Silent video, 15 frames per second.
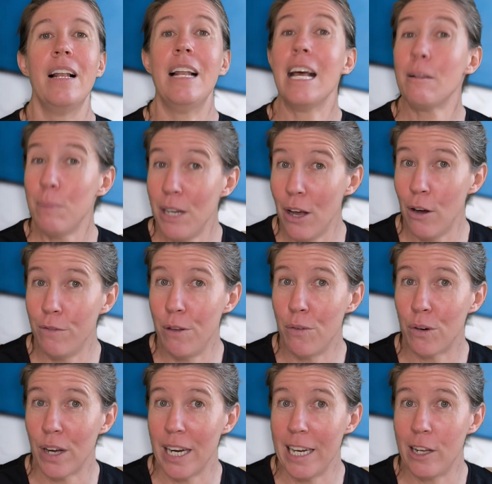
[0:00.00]
Let me know if
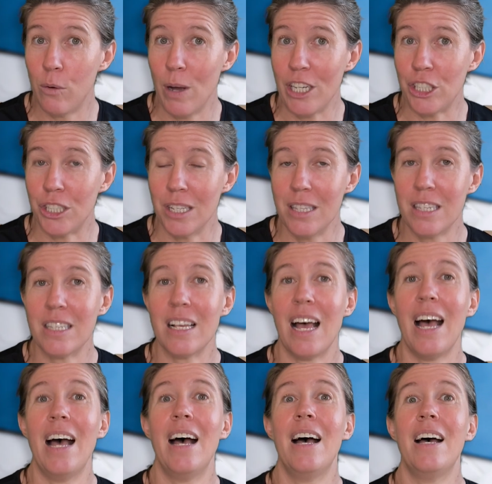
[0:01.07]
you've got any questions.
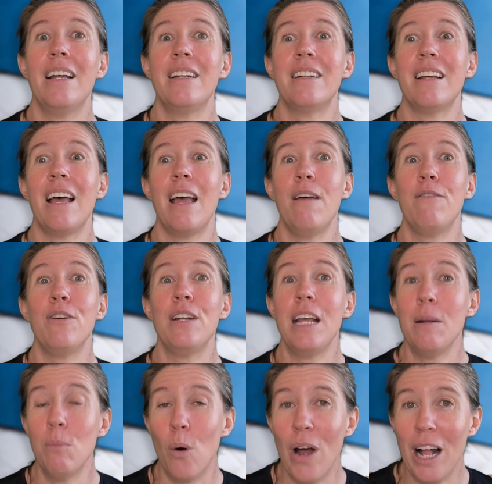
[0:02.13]
And if you
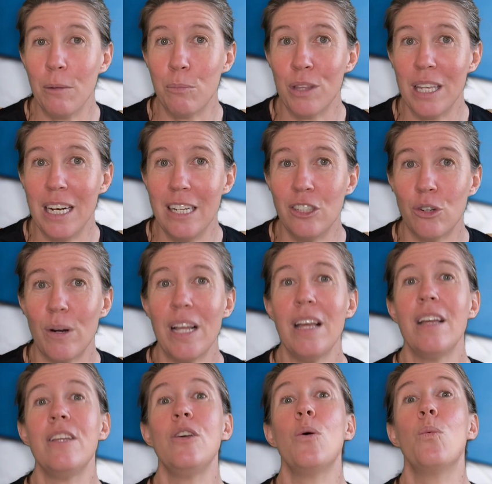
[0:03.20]
need more help with an injury,
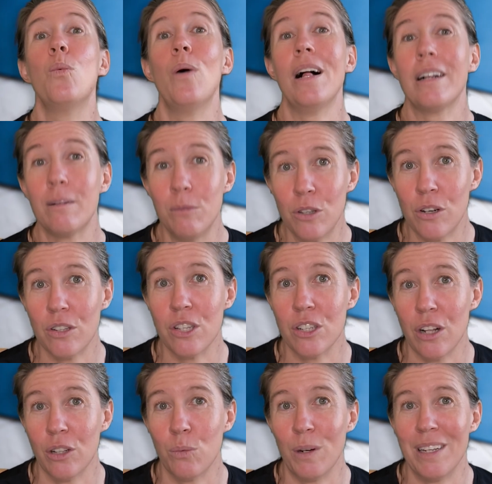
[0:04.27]
you're welcome to
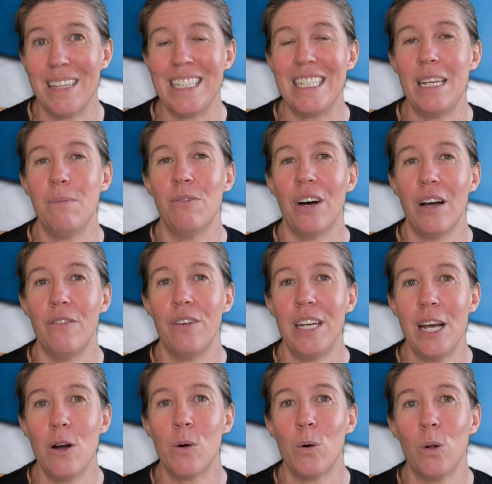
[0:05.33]
consult one of the team via
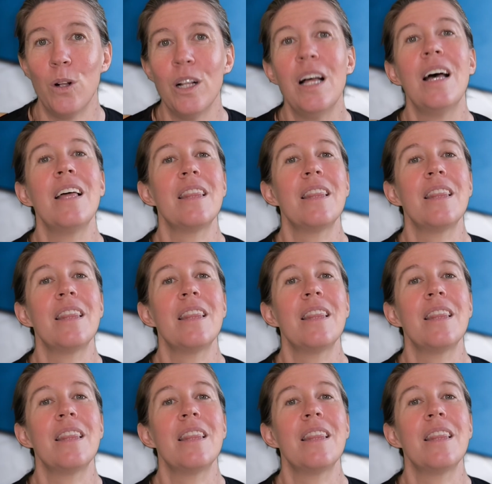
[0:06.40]
video call.